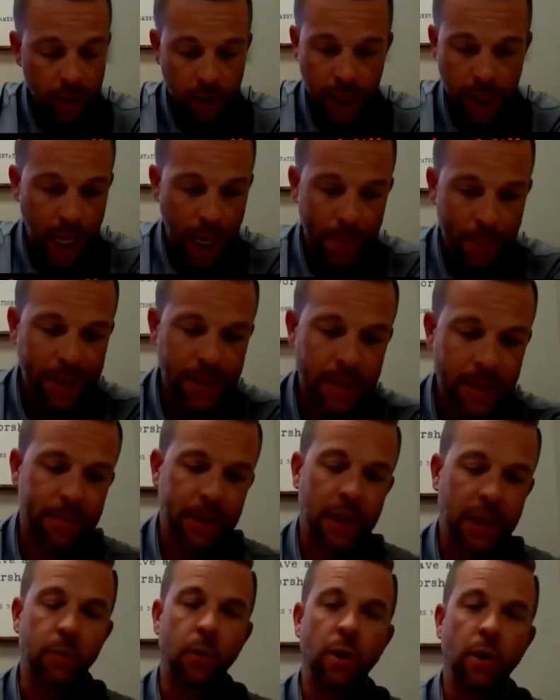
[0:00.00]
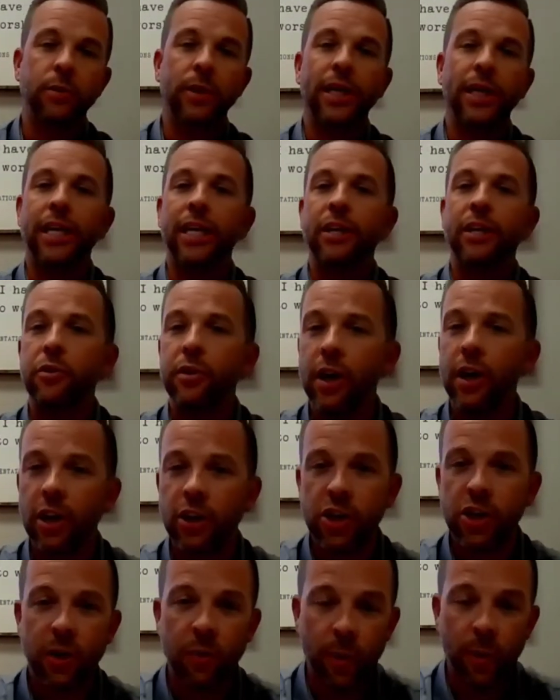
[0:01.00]
Yeah, I mean, typically once we get the
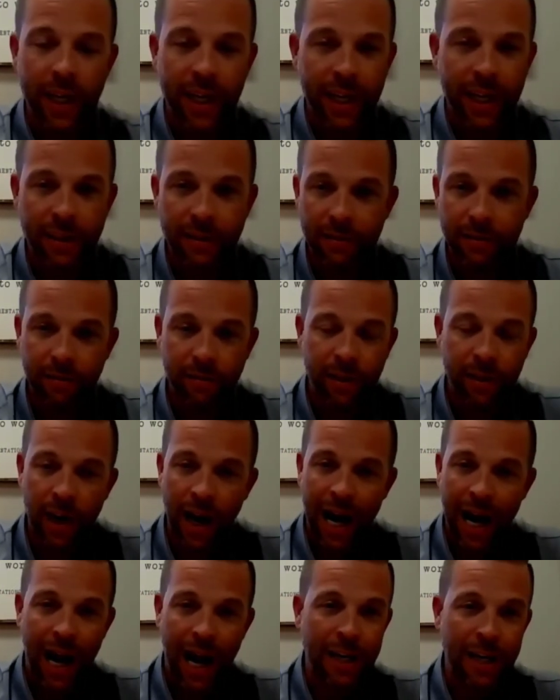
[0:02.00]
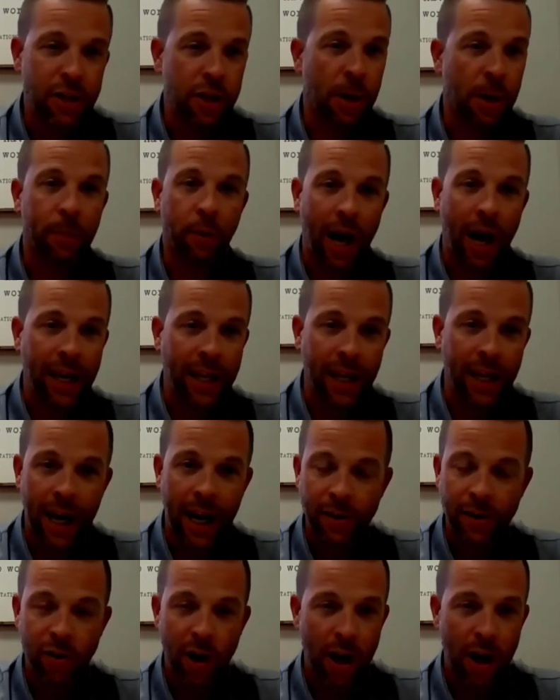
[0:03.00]
introduction, we get, you know, I jump right in.
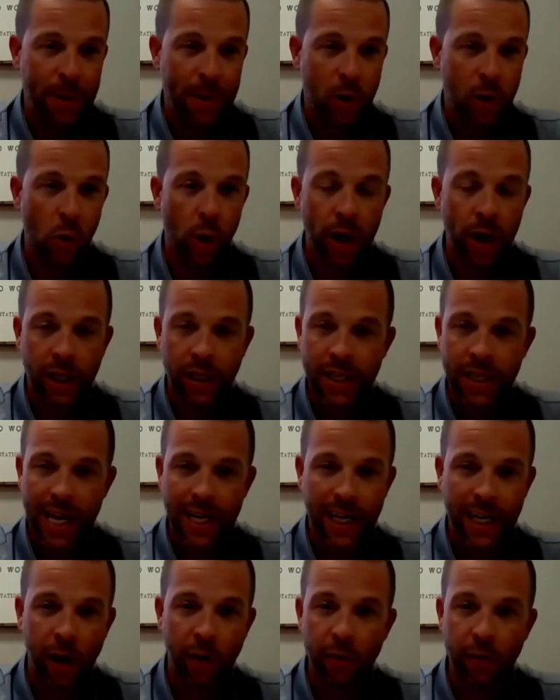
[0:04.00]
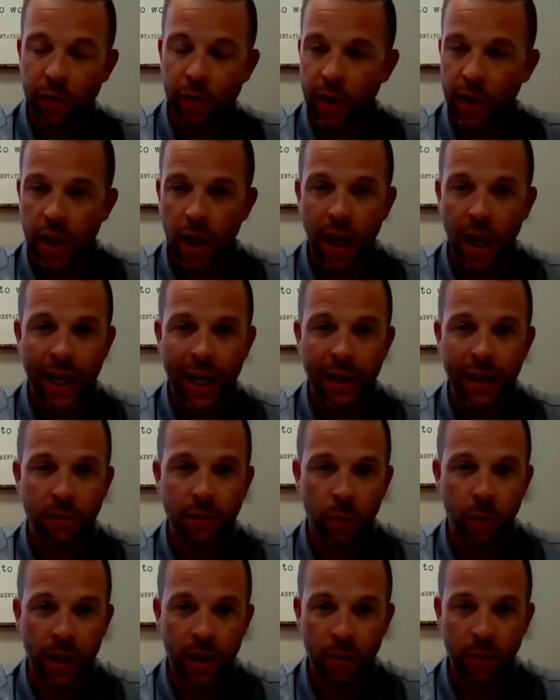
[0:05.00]
I try to be quick, take care of it for the client.
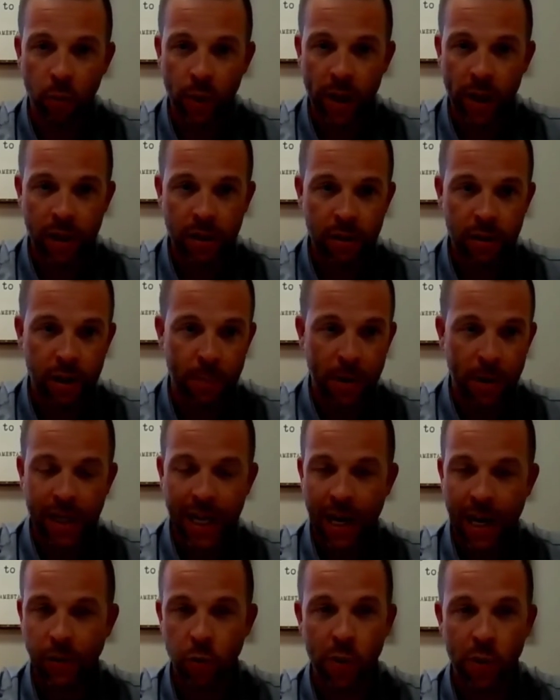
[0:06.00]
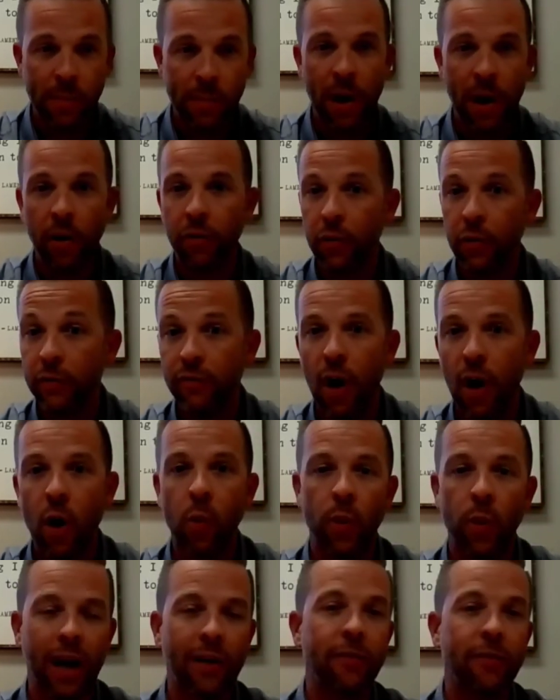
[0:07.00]
We communicate through email, through
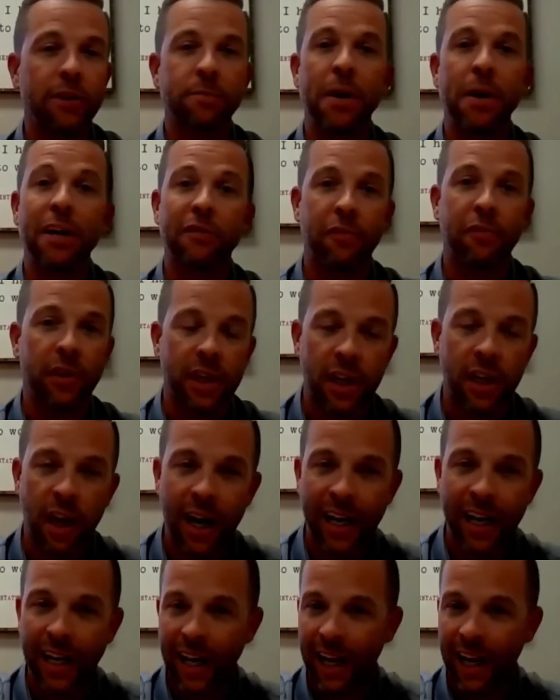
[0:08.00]
phone, whatever's best for the client.